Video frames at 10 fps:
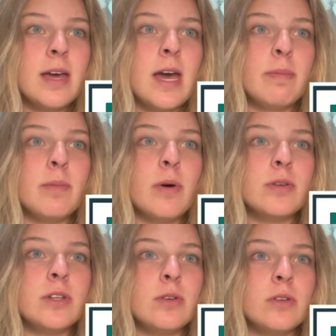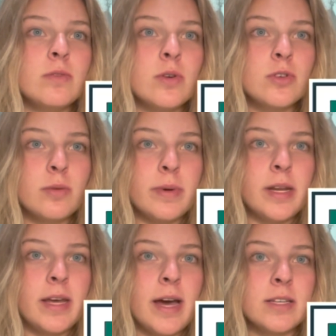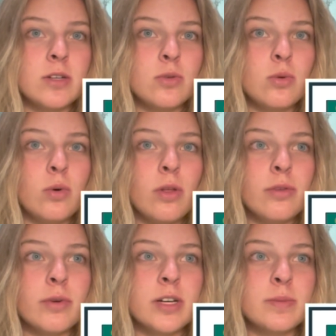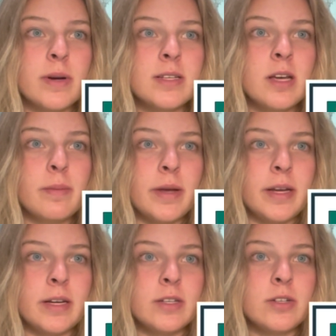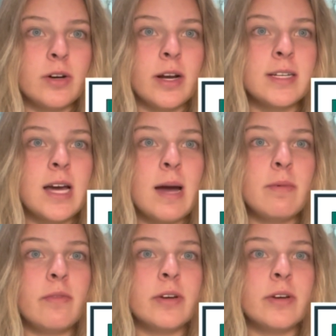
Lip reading: it promotes the use of social media as a tool through expressing opinions during a time of